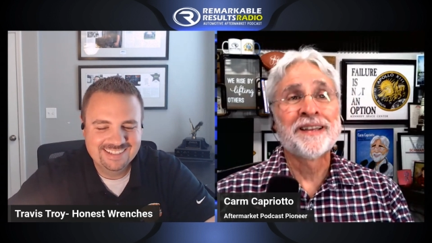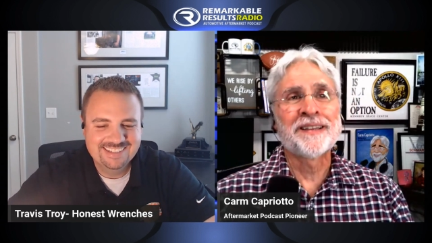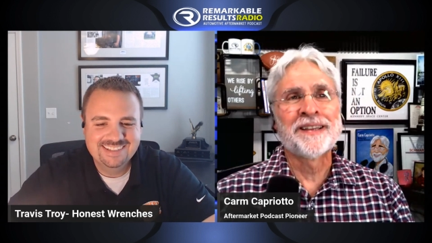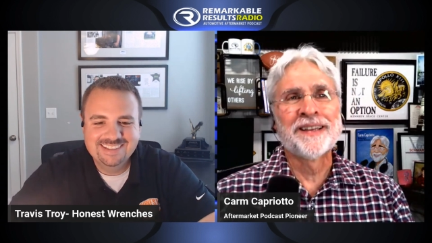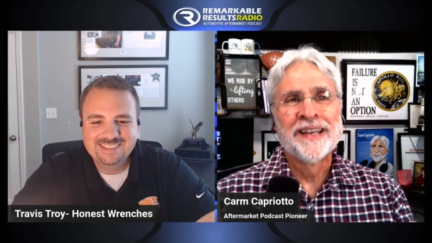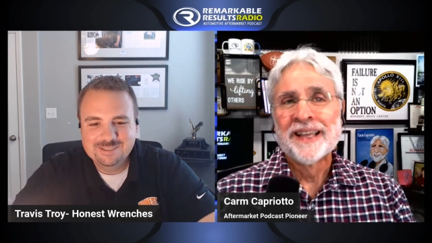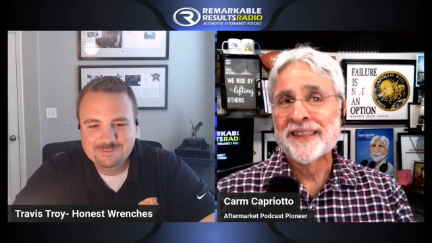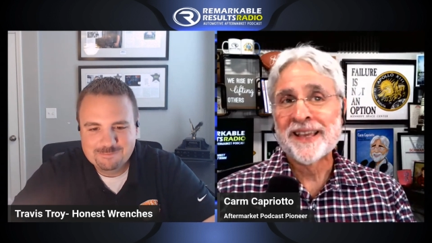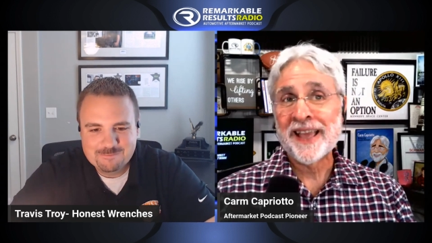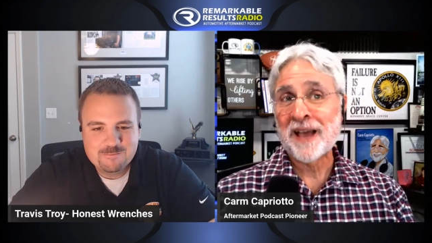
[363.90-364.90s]
Speaker 1: They,
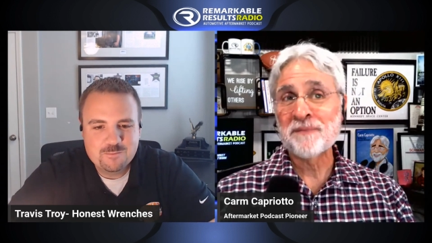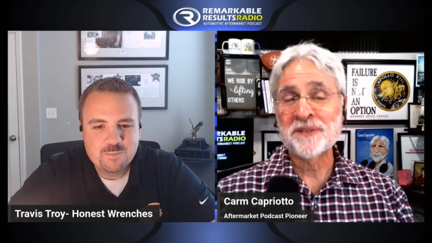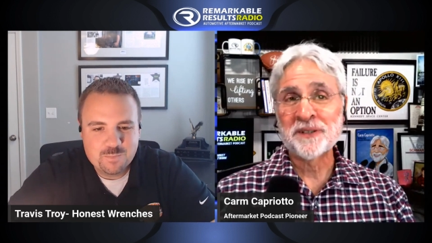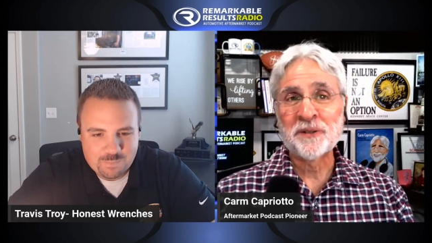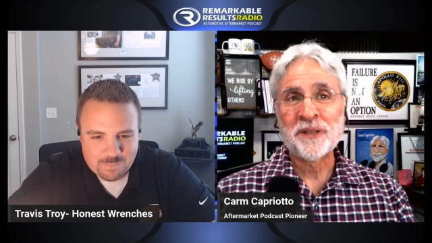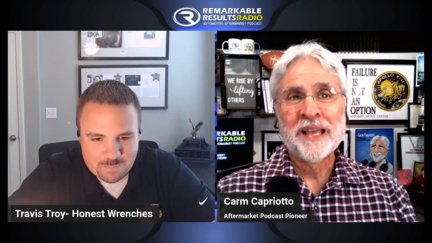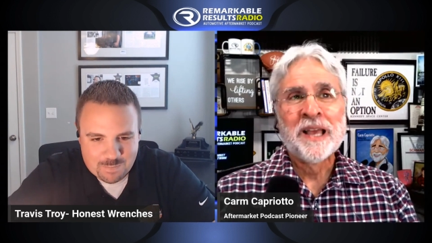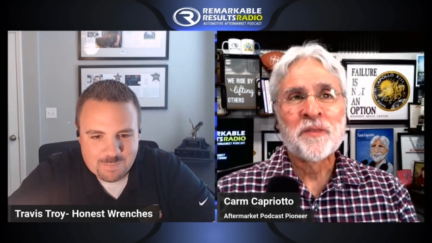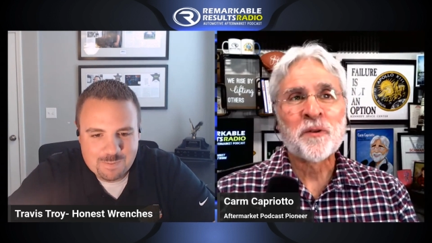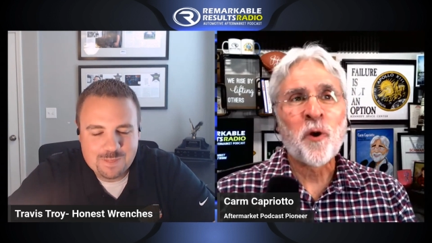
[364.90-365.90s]
Speaker 2: they absolutely
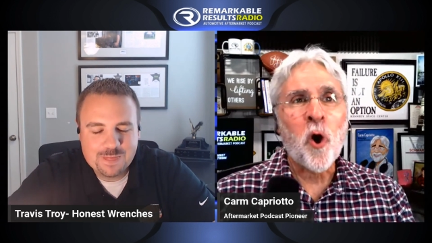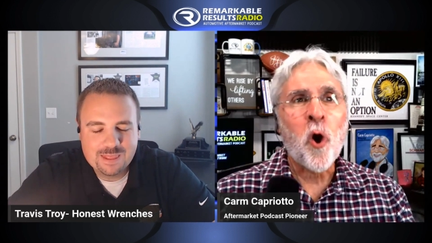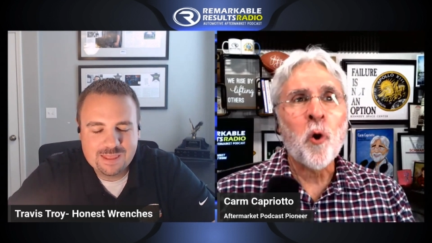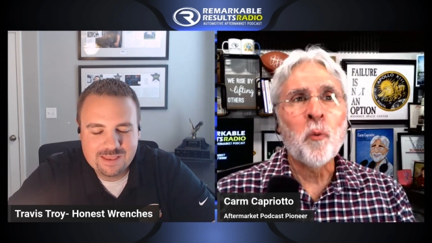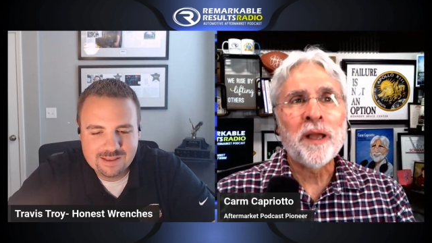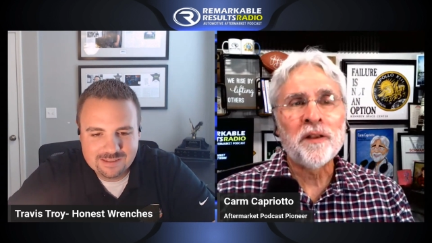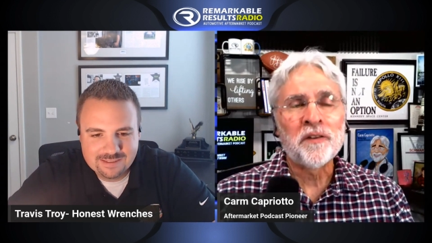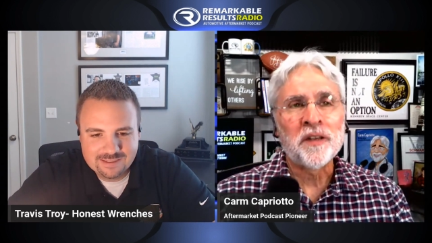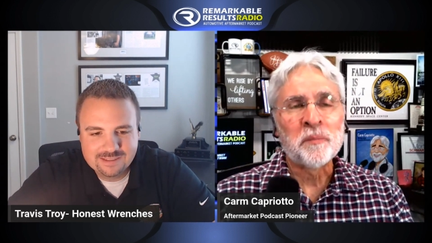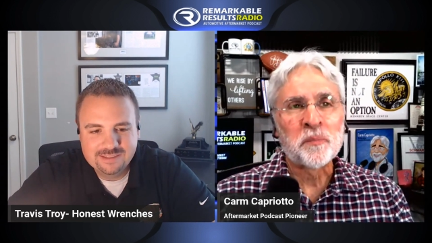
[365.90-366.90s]
they're always
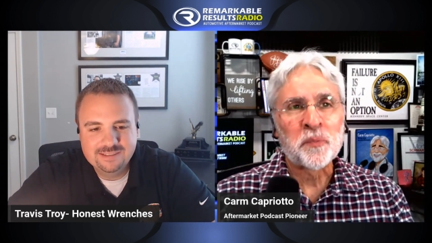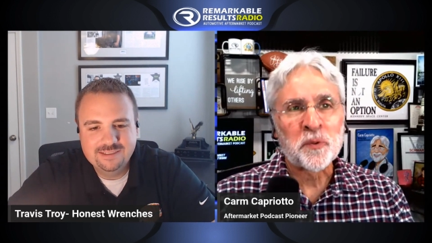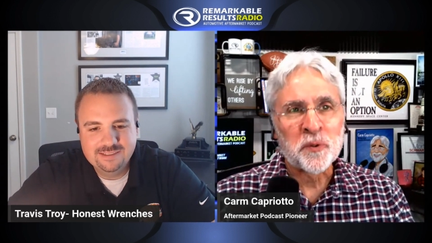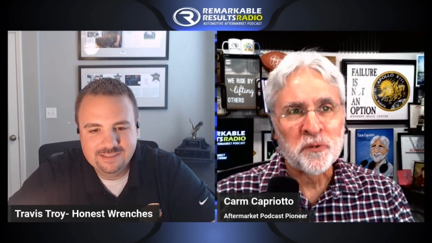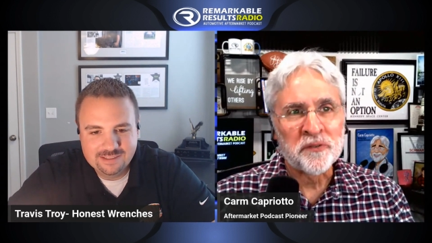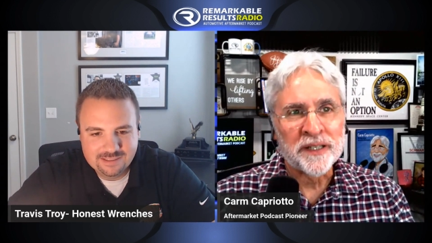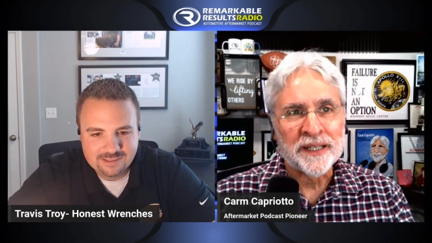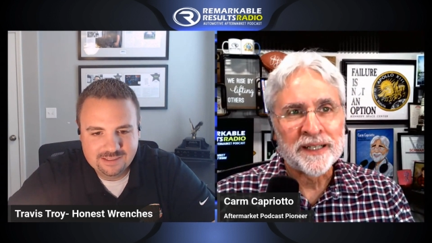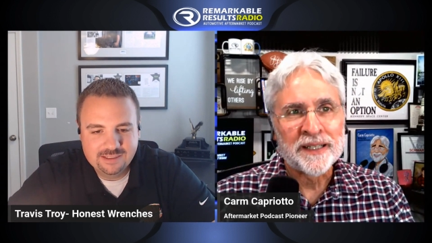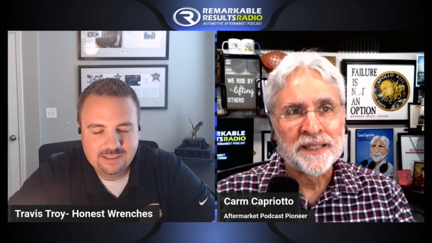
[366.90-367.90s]
improving.
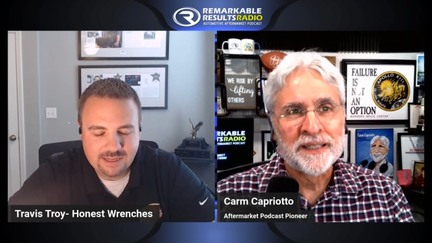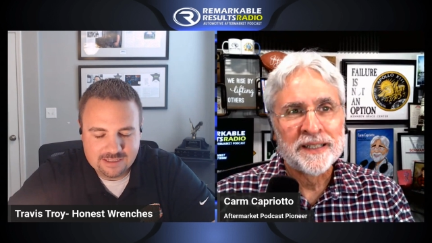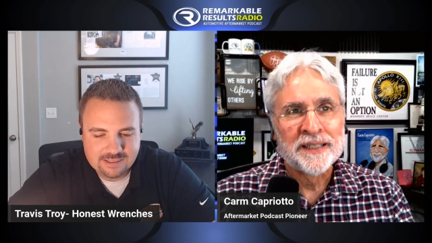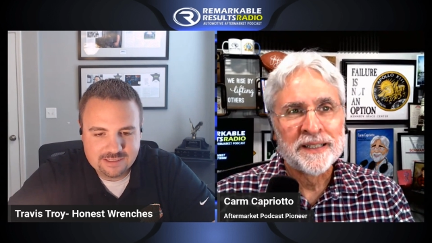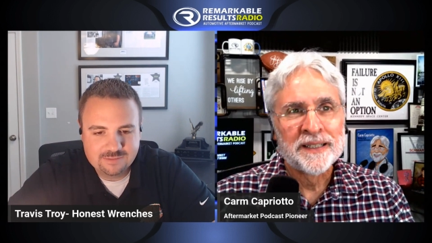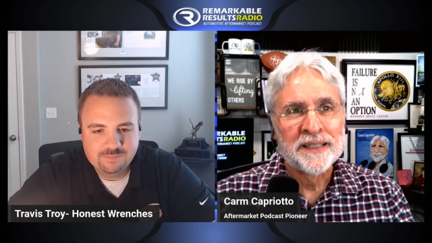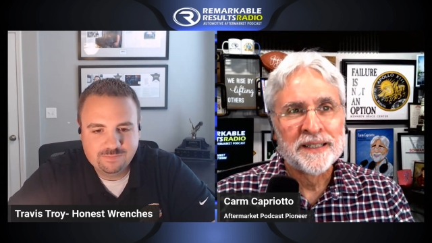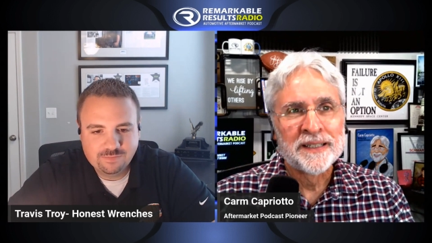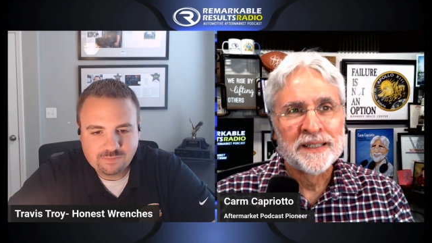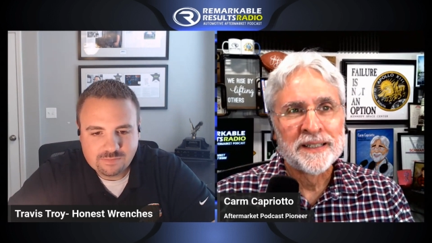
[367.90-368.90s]
Yes.
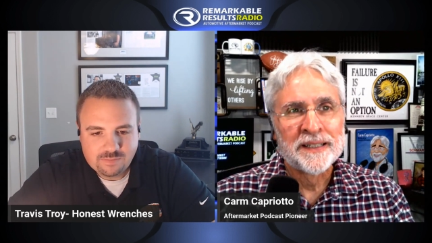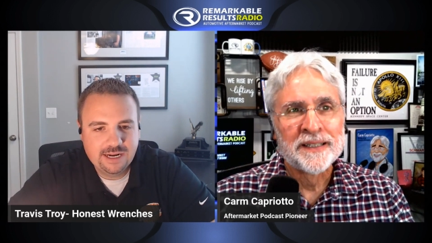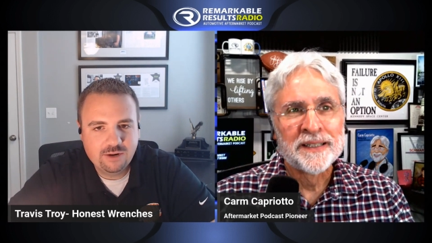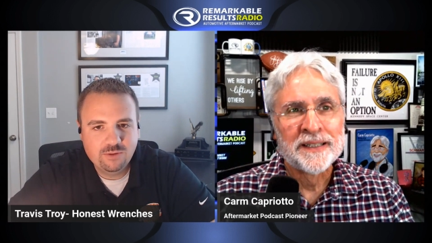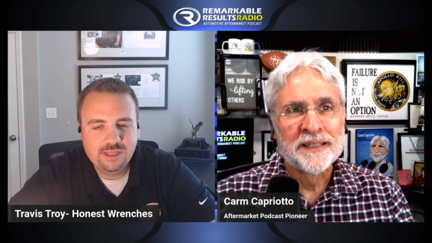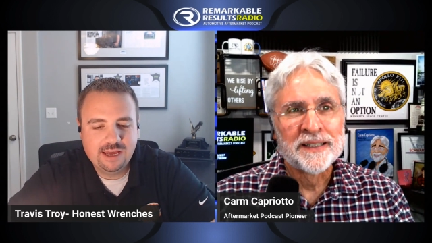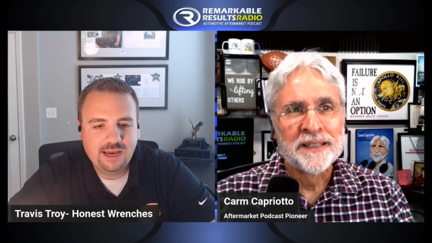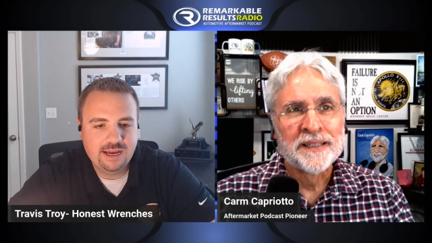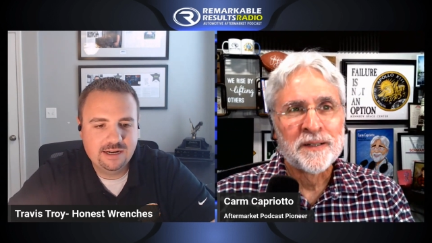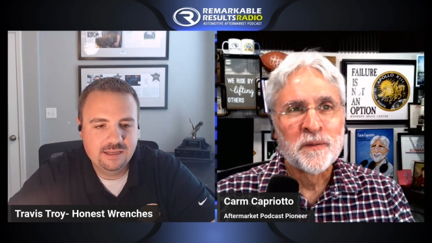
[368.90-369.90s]
Speaker 1: And not only
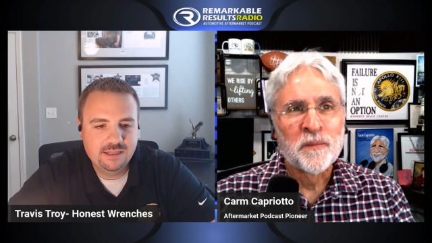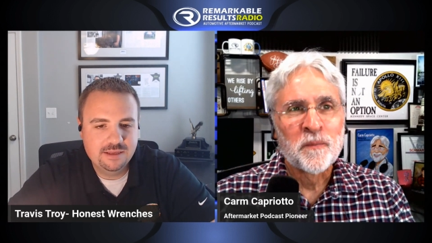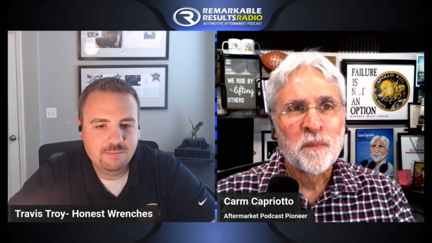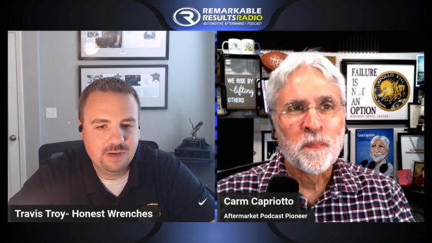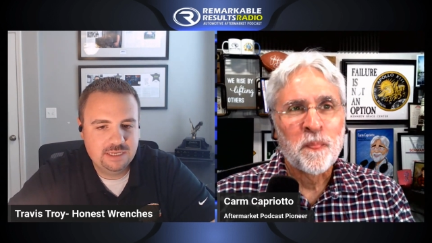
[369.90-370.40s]
that, the